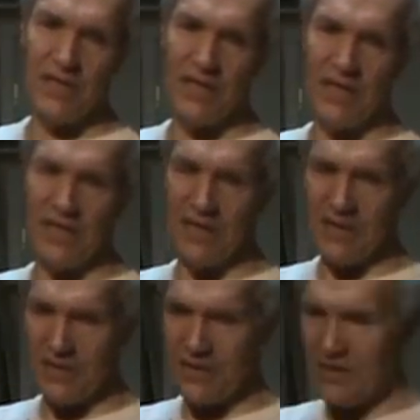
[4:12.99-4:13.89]

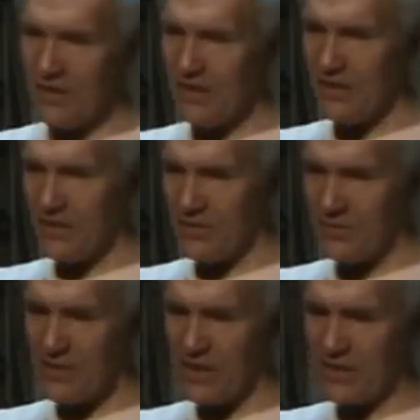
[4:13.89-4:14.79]
and you know,
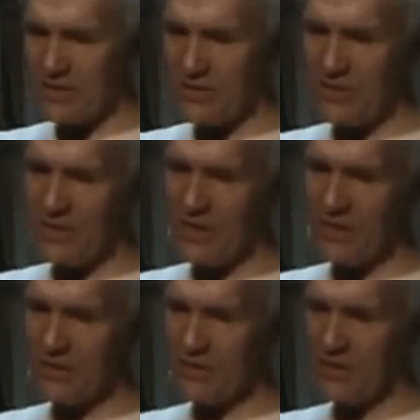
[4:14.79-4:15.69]
I could
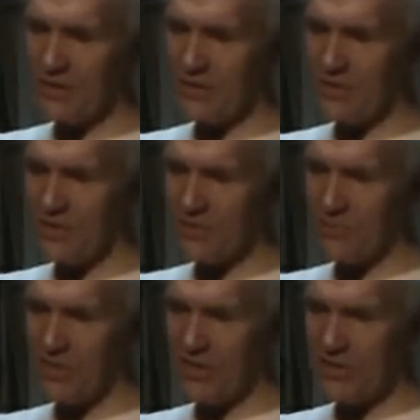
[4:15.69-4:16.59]
toss a
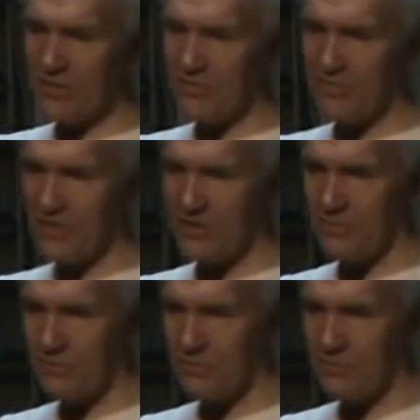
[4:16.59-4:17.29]
piece of, I